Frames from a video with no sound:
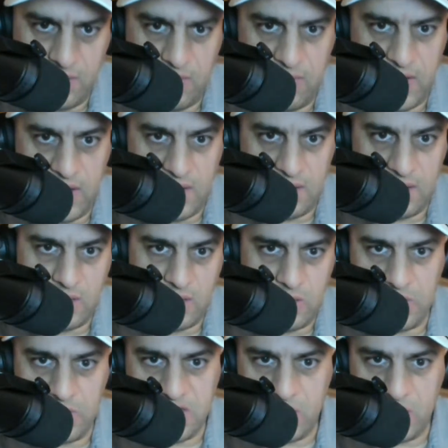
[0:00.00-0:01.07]
of a fight that
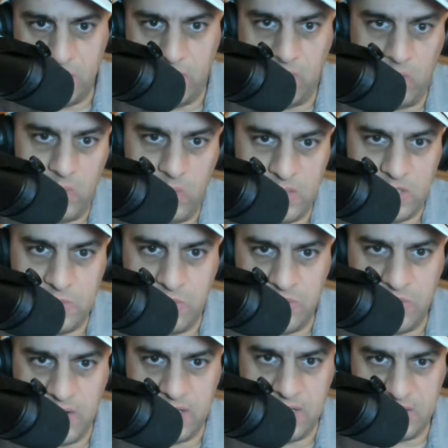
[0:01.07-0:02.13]
took place the year before where
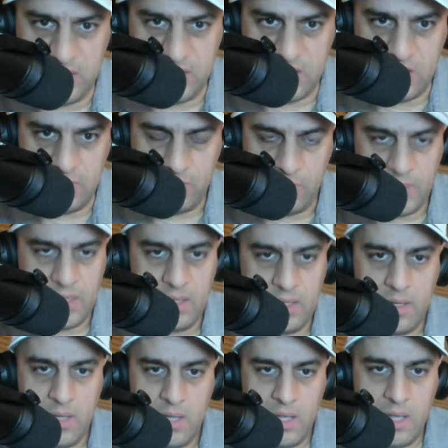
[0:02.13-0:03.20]
Witherspoon got a decision.
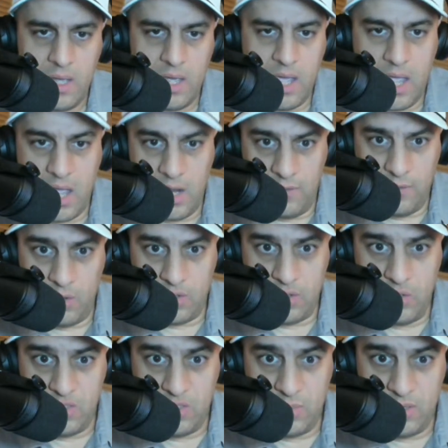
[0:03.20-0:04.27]
And of course,
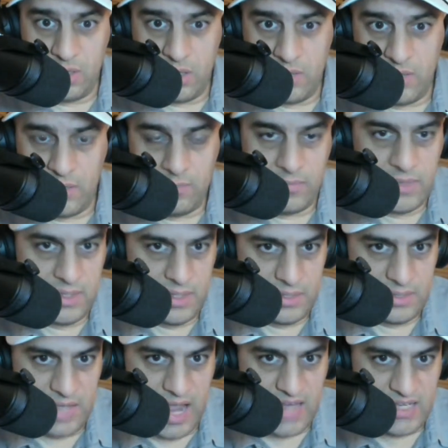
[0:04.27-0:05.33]
who's the middle of it?
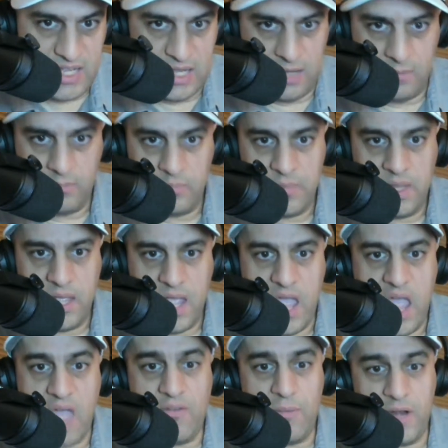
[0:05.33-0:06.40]
Don King.
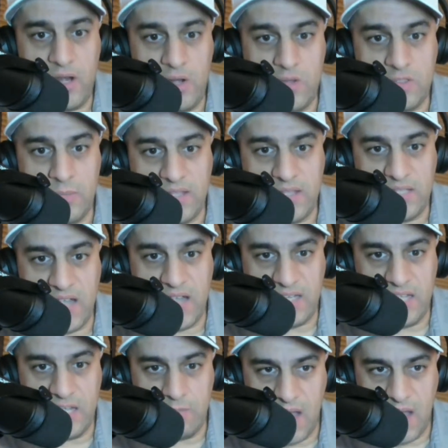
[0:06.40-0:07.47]
Everybody knows about Don
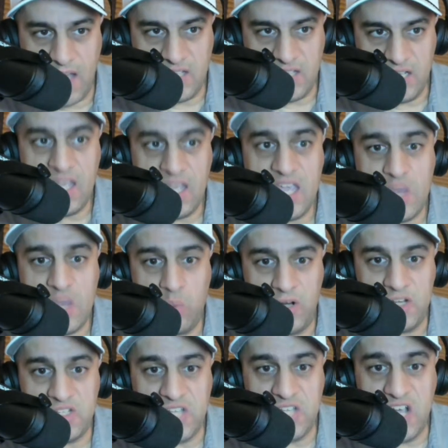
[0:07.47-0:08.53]
King boxing. It
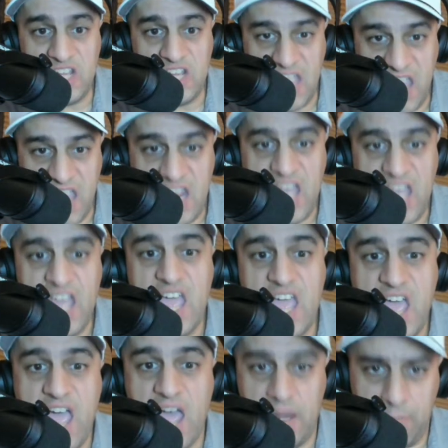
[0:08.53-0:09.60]
reared its ugly head
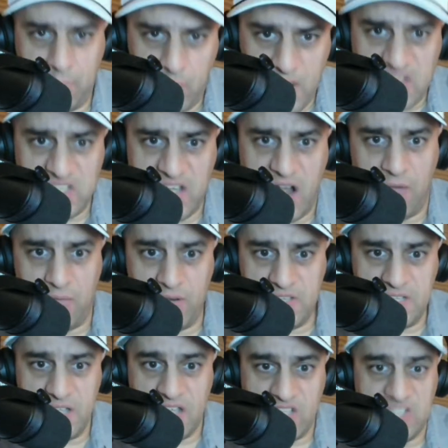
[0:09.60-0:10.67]
at a press
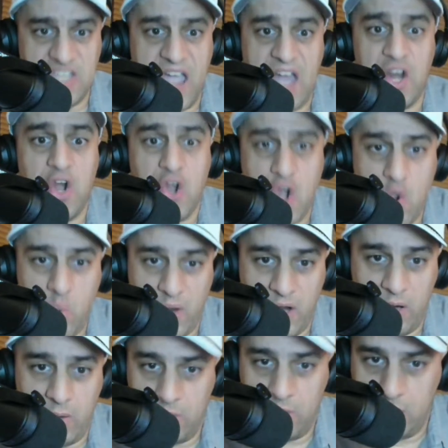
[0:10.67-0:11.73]
conference just out of
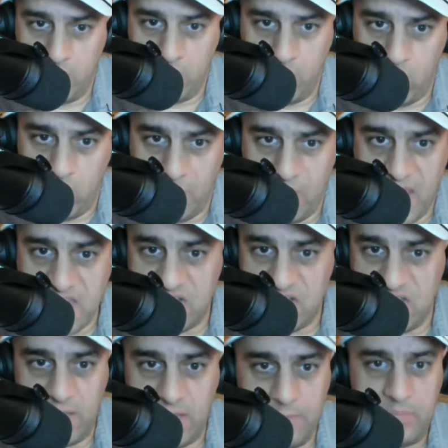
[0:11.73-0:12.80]
nowhere, where
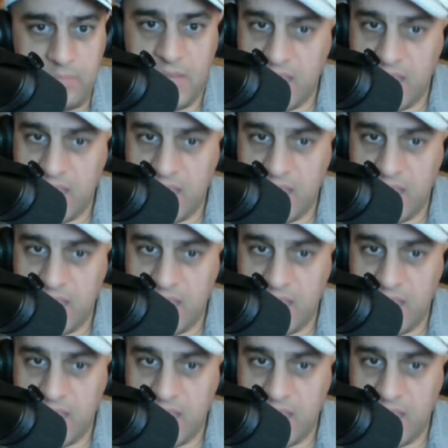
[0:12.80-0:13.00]
basically